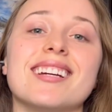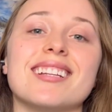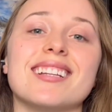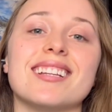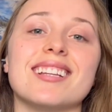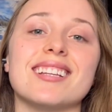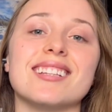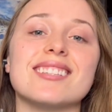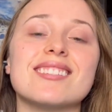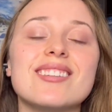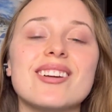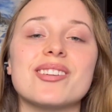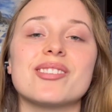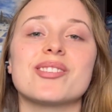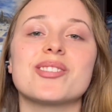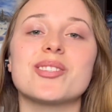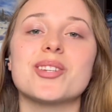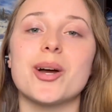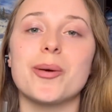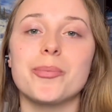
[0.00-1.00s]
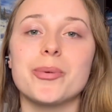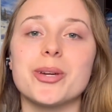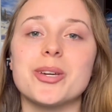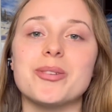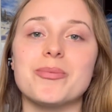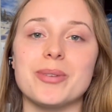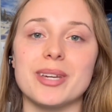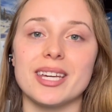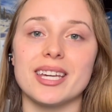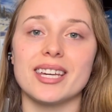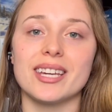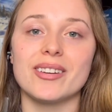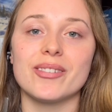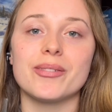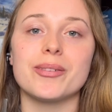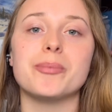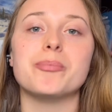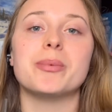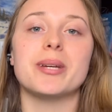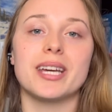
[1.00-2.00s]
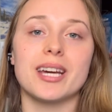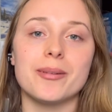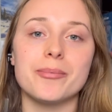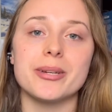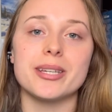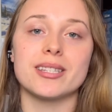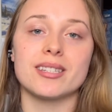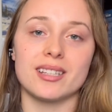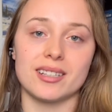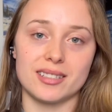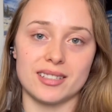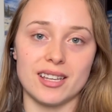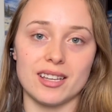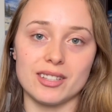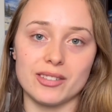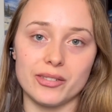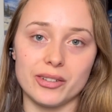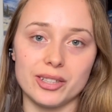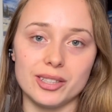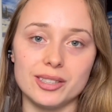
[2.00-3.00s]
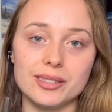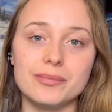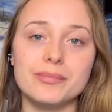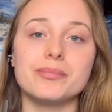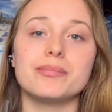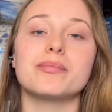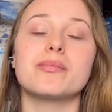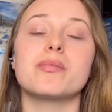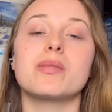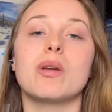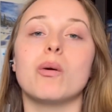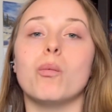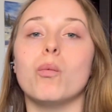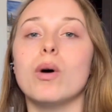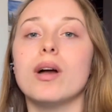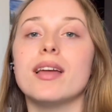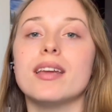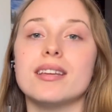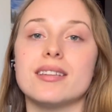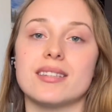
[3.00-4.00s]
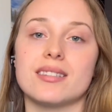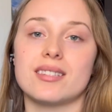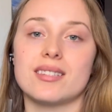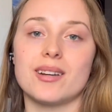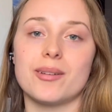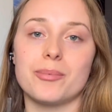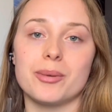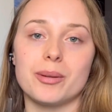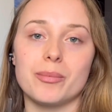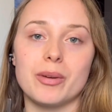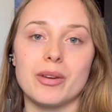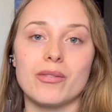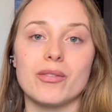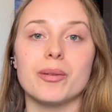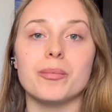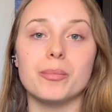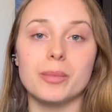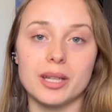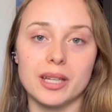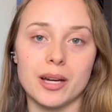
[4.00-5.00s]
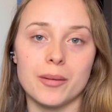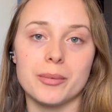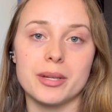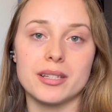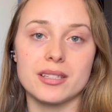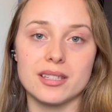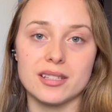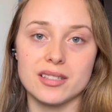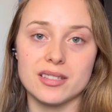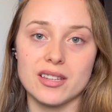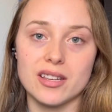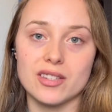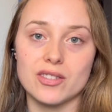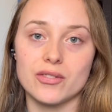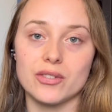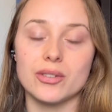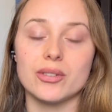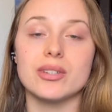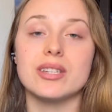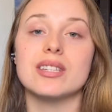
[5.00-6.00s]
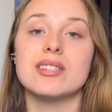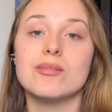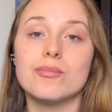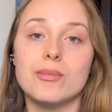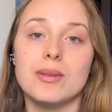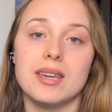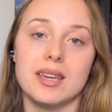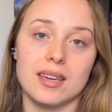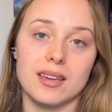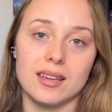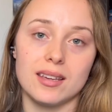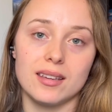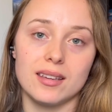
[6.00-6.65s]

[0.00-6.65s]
it's not stopping me from becoming successful. What is stopping me from becoming successful is me.